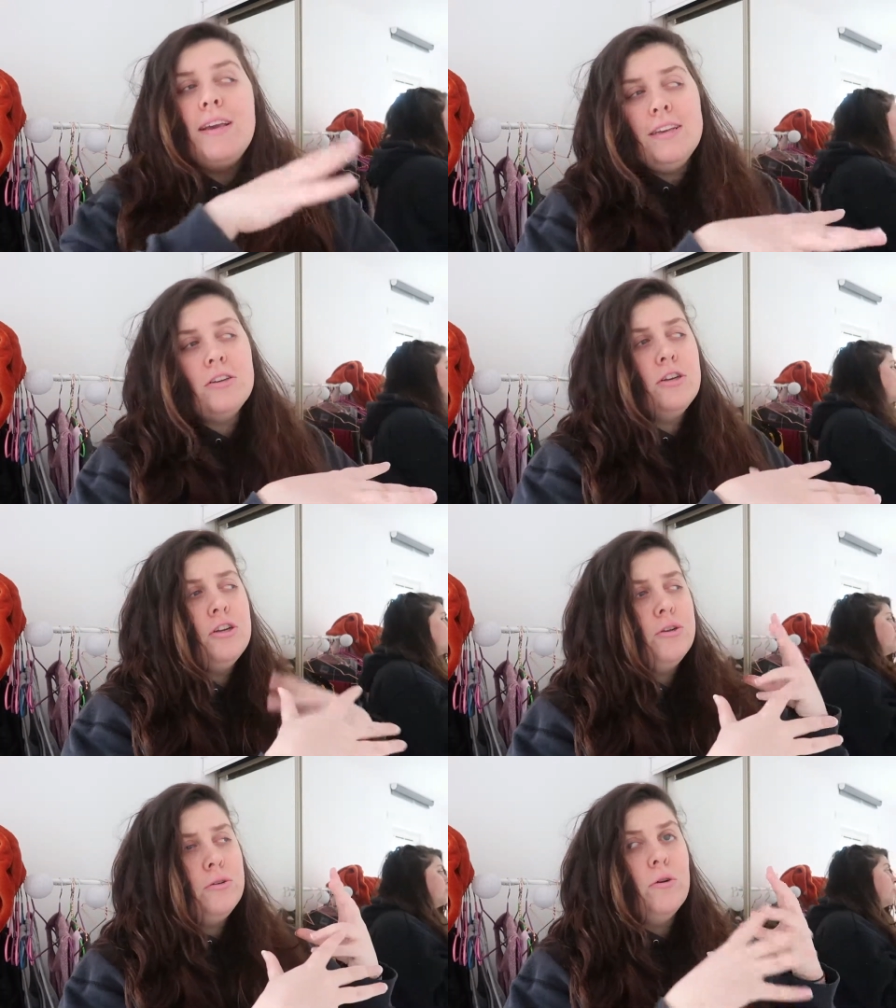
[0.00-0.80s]
easier to
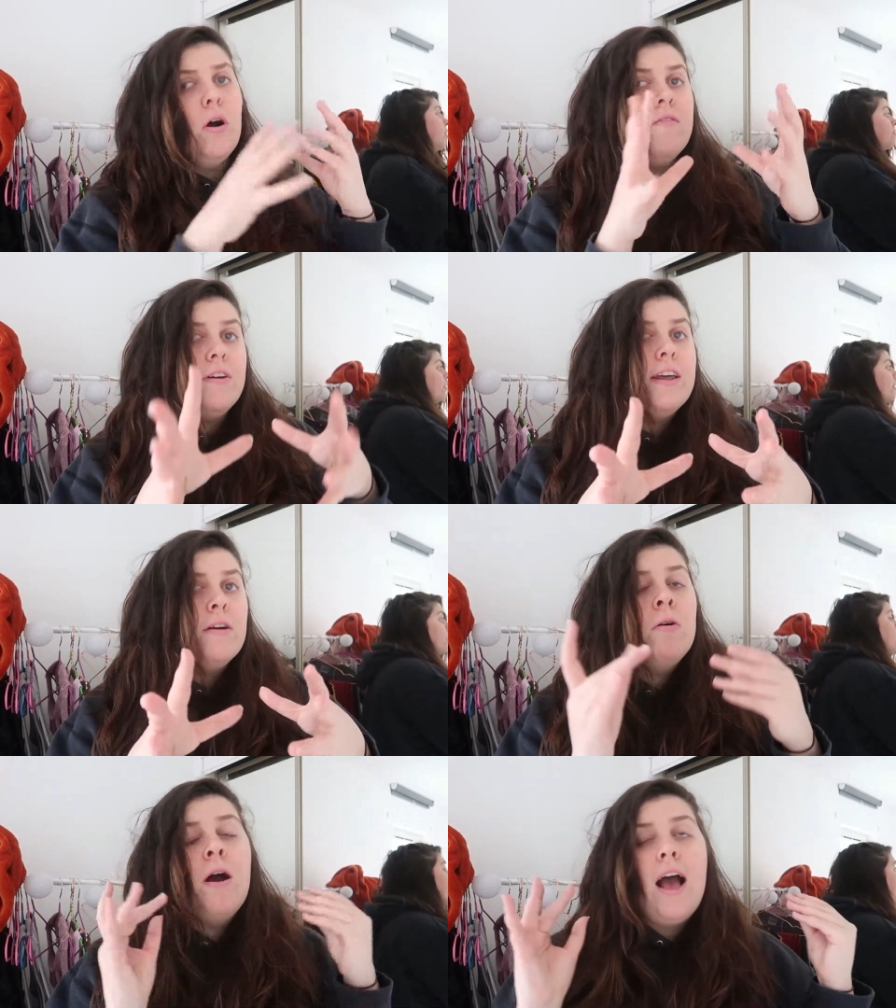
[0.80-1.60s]
do on
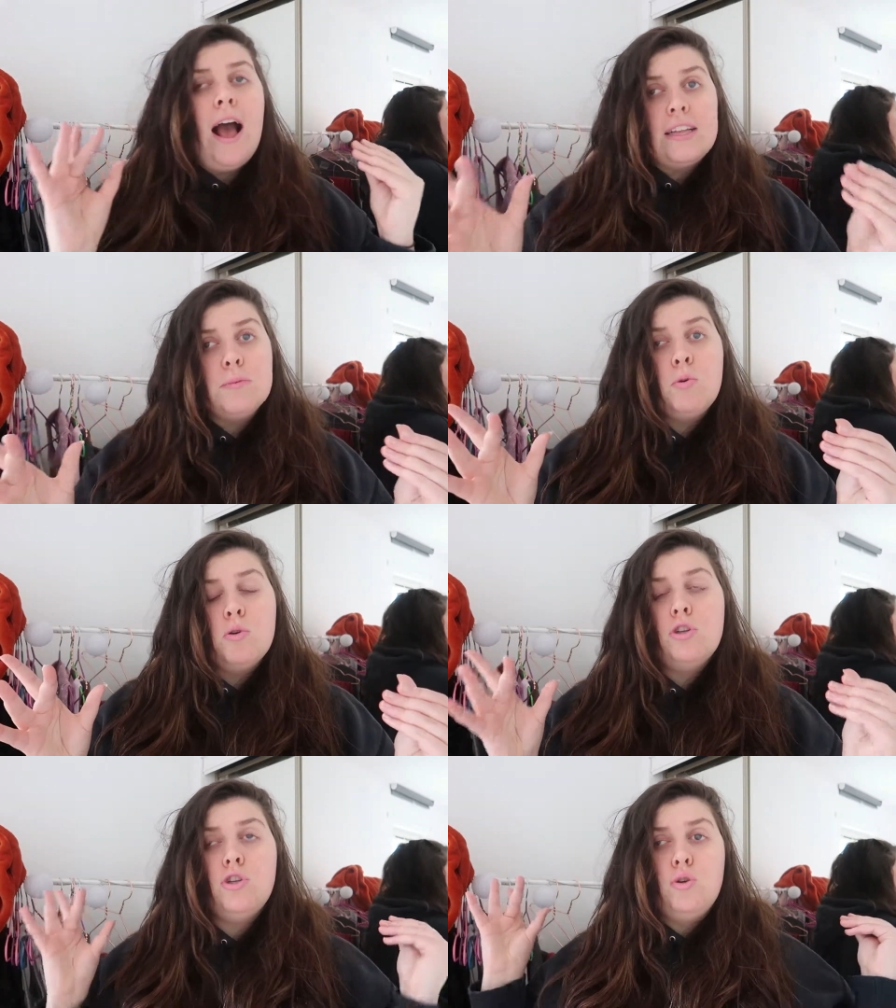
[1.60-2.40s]
video as
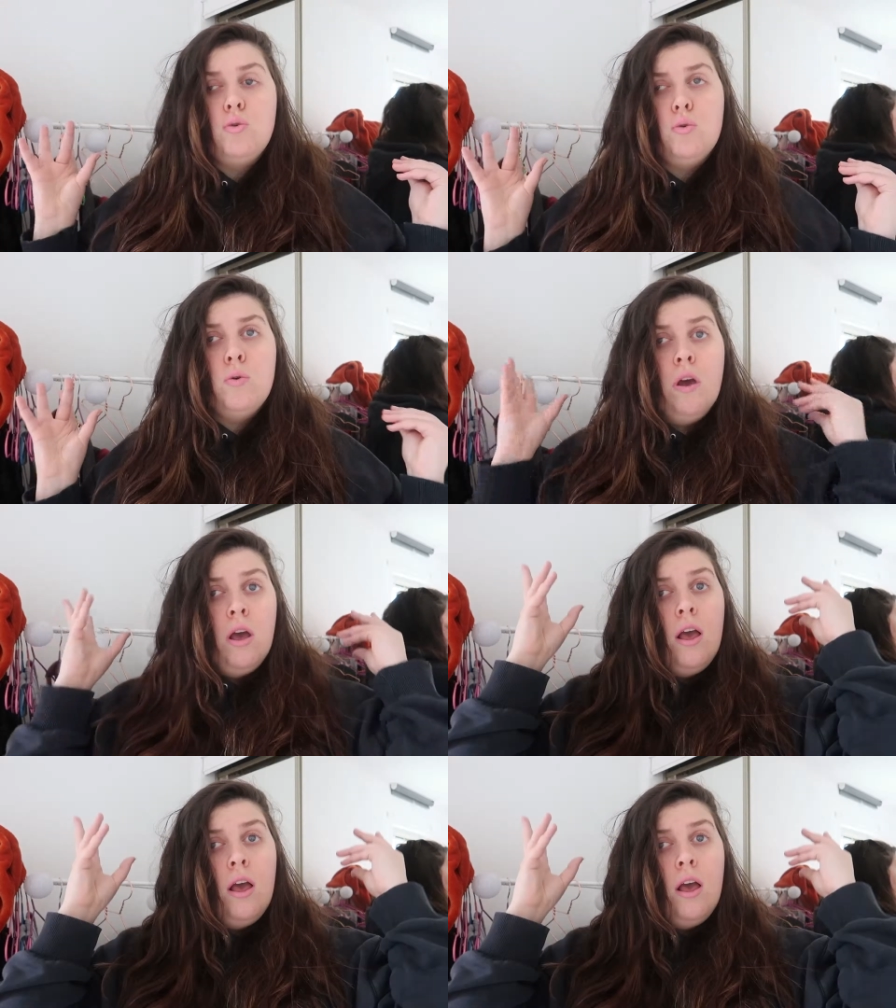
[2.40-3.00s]
opposed to